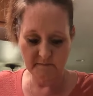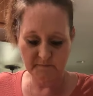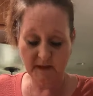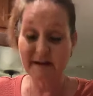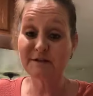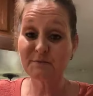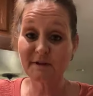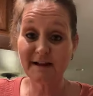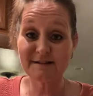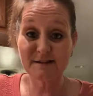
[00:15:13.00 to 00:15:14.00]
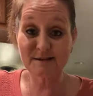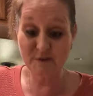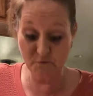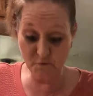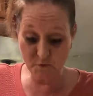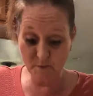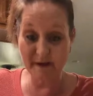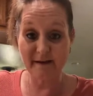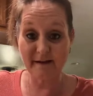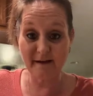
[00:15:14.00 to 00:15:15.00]
I just realized this is a full
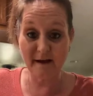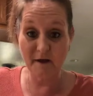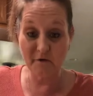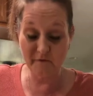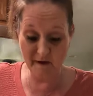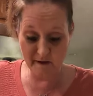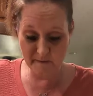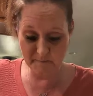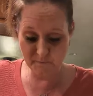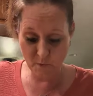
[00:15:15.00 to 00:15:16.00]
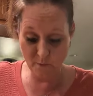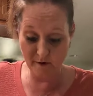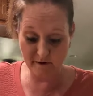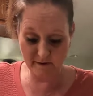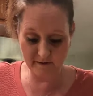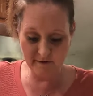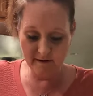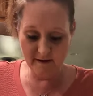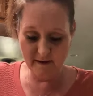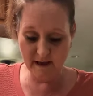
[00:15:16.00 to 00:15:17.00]
week of work.
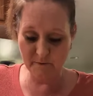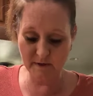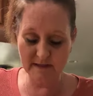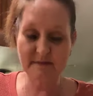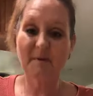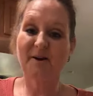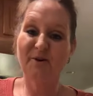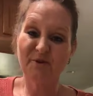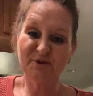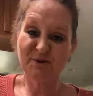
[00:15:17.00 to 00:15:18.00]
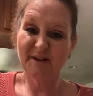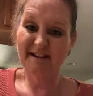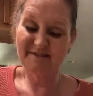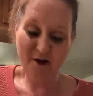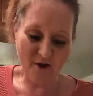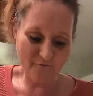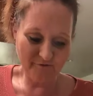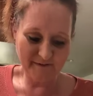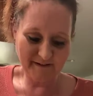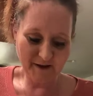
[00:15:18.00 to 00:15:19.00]
I realized I'm like, oh, there's no days
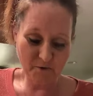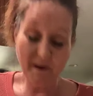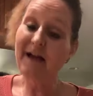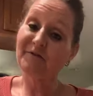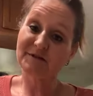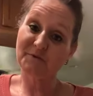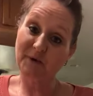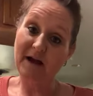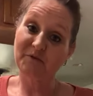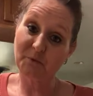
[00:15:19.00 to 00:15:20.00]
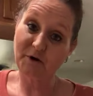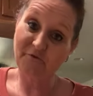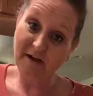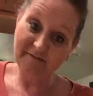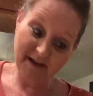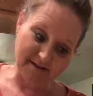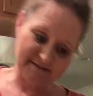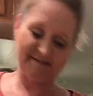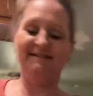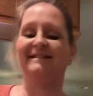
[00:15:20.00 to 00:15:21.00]
off. And I go, I have to work 5 days.
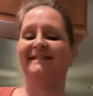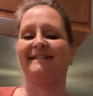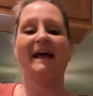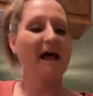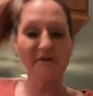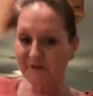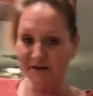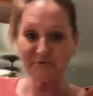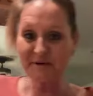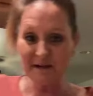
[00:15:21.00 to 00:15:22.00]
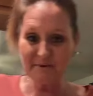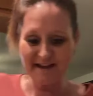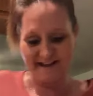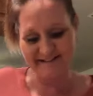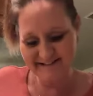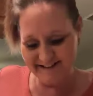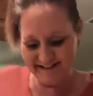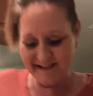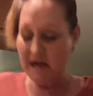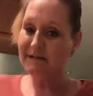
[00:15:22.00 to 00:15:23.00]
I don't get a 3-day weekend.
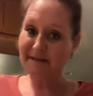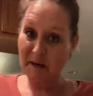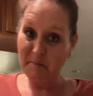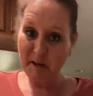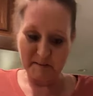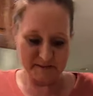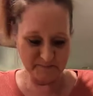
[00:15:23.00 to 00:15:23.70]
It's kind of fun.